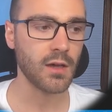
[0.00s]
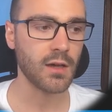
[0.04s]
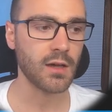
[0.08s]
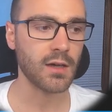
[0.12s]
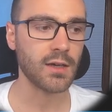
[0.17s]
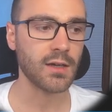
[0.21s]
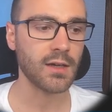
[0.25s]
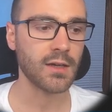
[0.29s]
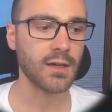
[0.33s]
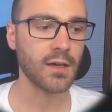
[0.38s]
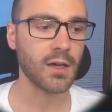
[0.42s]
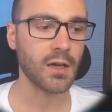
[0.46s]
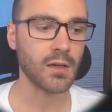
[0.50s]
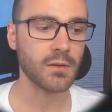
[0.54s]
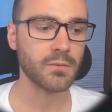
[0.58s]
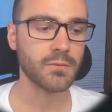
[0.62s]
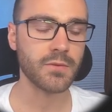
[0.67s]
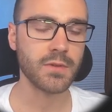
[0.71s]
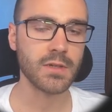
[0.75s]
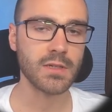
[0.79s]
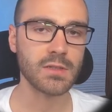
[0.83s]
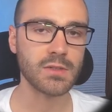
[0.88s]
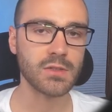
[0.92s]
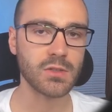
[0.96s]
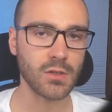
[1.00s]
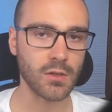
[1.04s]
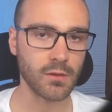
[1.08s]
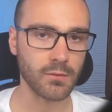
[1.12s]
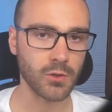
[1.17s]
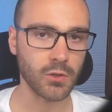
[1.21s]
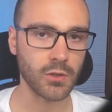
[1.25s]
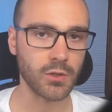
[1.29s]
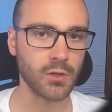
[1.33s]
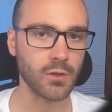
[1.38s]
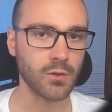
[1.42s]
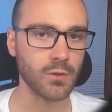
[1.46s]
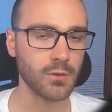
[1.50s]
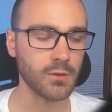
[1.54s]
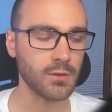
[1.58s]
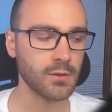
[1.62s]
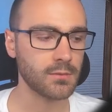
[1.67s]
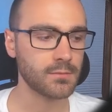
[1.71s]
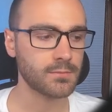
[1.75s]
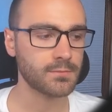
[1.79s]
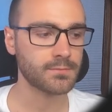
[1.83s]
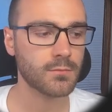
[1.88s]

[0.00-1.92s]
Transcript: of the server code.